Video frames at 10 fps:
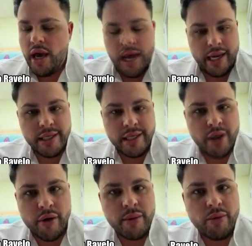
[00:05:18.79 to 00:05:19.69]
it is
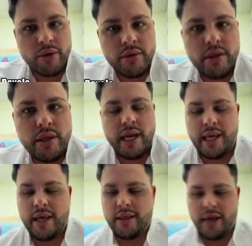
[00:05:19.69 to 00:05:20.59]
horrible.
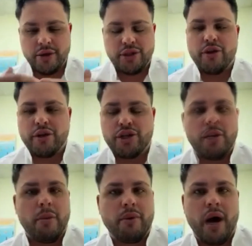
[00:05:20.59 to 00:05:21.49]
They continue to
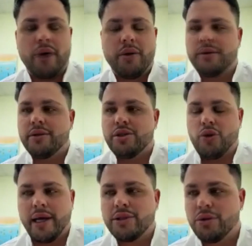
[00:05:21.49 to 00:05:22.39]
shop around,
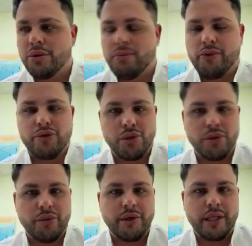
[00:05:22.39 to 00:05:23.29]
trying to
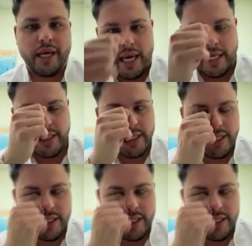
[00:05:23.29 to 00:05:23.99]
pursue with the case.